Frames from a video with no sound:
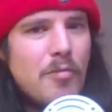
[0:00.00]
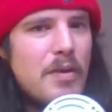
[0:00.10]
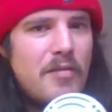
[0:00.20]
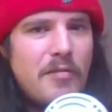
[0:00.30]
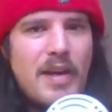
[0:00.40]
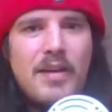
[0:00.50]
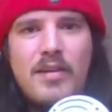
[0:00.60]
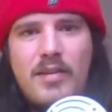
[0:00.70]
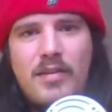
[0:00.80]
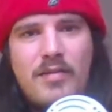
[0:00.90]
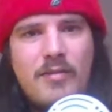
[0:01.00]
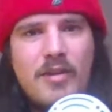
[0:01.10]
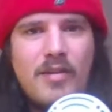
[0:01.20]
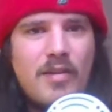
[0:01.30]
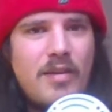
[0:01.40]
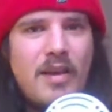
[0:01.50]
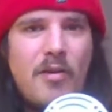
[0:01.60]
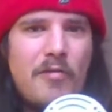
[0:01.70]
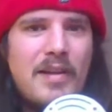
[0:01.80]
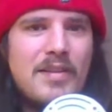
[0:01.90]
But you'd think the
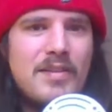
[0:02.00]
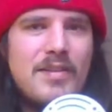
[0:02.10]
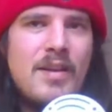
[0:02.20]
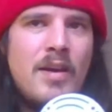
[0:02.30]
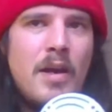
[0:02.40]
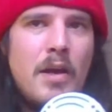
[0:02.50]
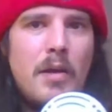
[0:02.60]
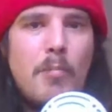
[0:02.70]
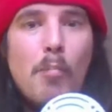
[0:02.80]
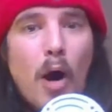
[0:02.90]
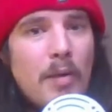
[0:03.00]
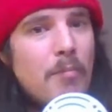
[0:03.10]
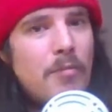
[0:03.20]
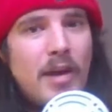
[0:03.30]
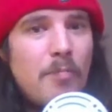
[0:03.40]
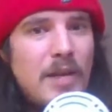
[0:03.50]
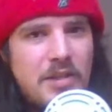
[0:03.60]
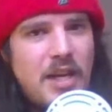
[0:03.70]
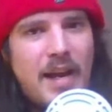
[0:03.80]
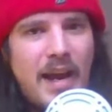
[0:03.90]
offense, they'll miss
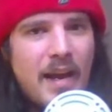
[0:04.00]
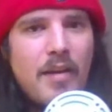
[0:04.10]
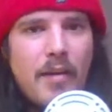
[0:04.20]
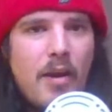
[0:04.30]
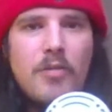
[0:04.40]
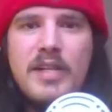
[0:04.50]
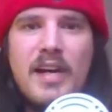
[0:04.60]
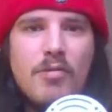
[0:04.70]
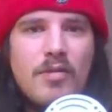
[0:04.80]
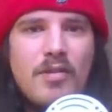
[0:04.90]
Shanahan, no doubt.